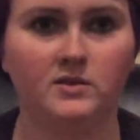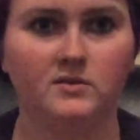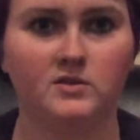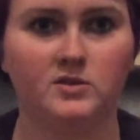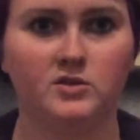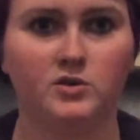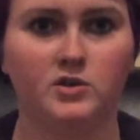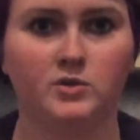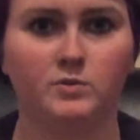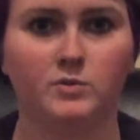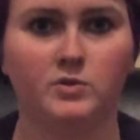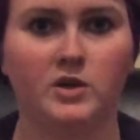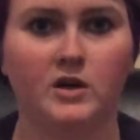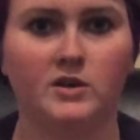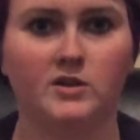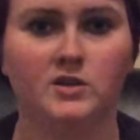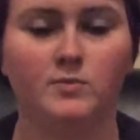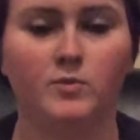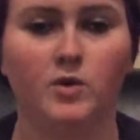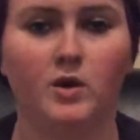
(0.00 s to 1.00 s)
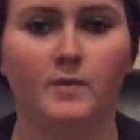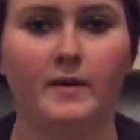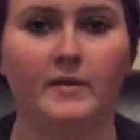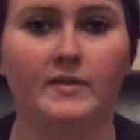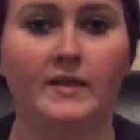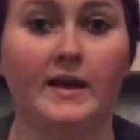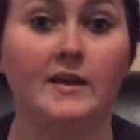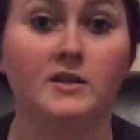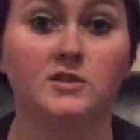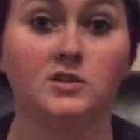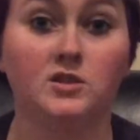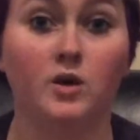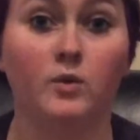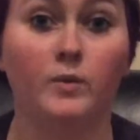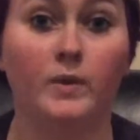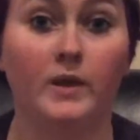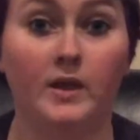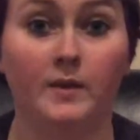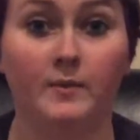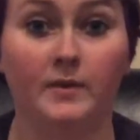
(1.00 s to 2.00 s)
surgeon will talk to you more about that, so
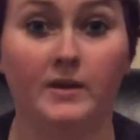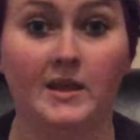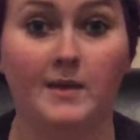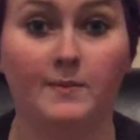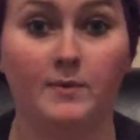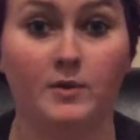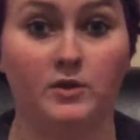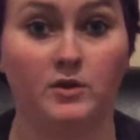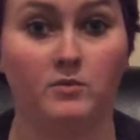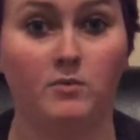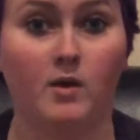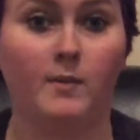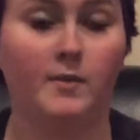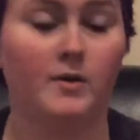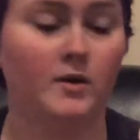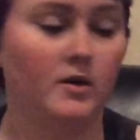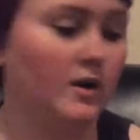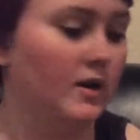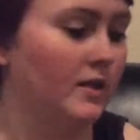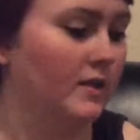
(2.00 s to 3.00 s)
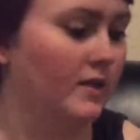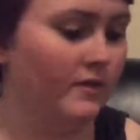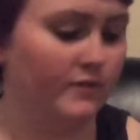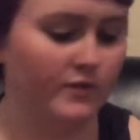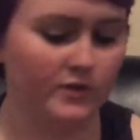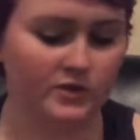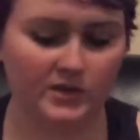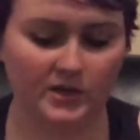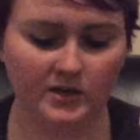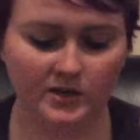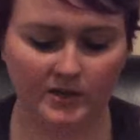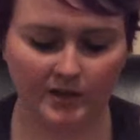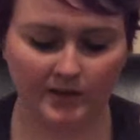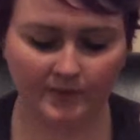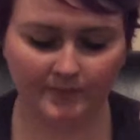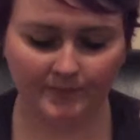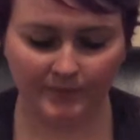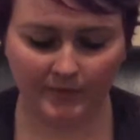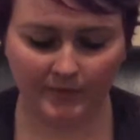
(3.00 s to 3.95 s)
we keep a thermometer in the first aid kit.